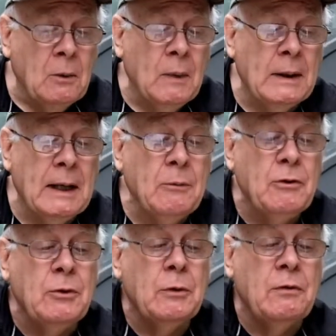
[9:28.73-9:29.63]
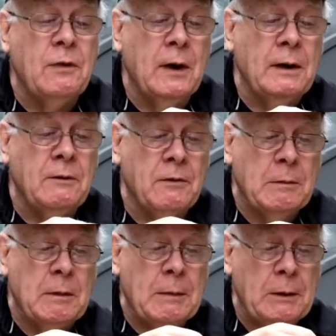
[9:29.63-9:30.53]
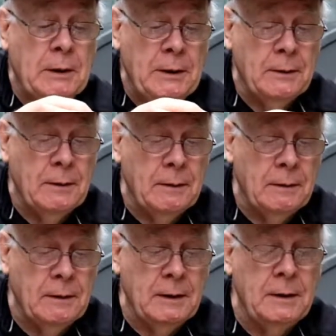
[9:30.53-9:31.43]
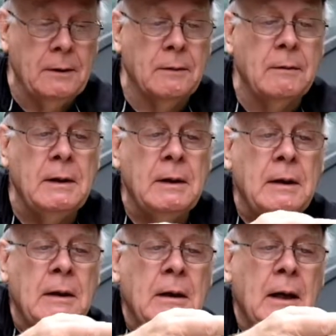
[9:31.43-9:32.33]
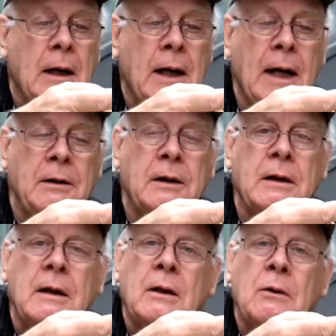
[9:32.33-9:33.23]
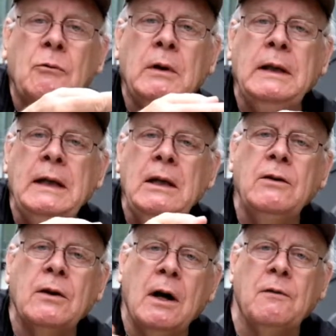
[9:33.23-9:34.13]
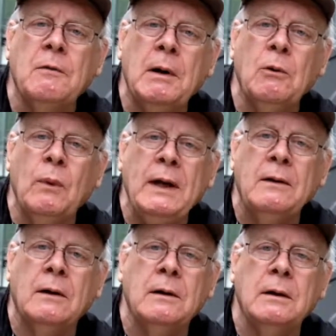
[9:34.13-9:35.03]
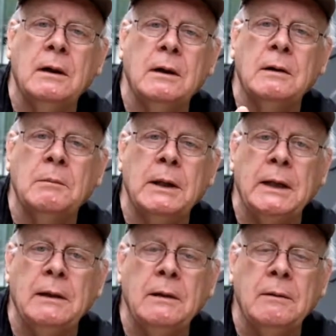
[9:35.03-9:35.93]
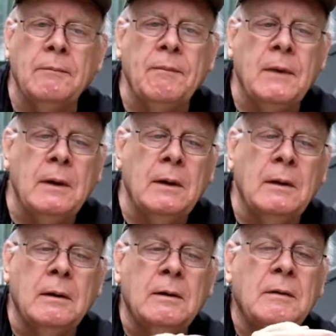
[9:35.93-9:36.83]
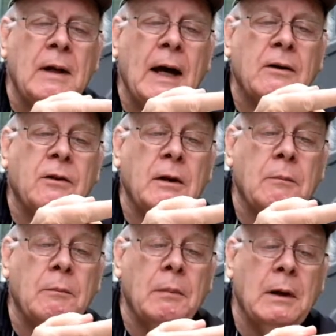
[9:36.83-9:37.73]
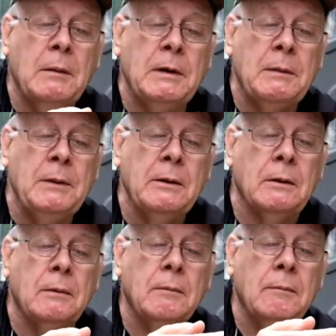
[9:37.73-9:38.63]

Well, I was doing fine from about here to here. I had to really ease off of my weight on the blade to actually coming up here.